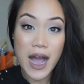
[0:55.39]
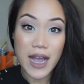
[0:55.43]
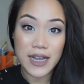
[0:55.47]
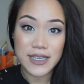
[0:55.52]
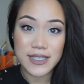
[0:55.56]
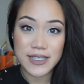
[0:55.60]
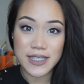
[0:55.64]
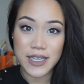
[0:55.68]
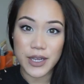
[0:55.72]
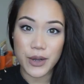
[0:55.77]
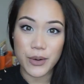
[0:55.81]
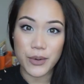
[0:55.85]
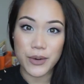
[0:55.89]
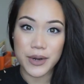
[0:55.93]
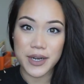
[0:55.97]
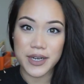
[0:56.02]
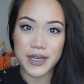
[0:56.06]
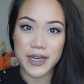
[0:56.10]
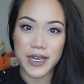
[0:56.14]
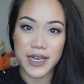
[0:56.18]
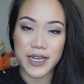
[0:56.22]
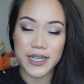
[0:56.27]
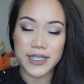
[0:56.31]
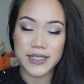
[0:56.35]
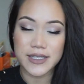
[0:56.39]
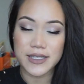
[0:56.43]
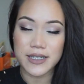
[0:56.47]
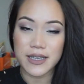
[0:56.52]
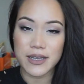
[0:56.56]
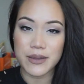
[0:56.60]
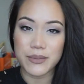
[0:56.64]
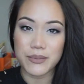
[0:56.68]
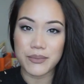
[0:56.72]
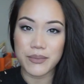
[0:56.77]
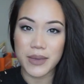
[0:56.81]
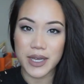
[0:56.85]
I stay organized
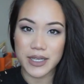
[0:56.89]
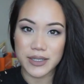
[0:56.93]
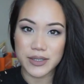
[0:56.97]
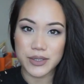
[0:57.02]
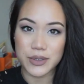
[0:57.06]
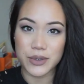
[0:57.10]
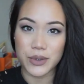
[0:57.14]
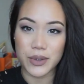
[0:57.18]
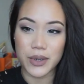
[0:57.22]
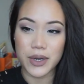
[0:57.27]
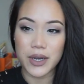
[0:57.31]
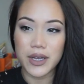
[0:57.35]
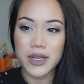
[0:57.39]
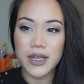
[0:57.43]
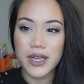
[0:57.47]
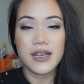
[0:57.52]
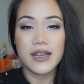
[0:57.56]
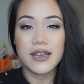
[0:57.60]
in med school.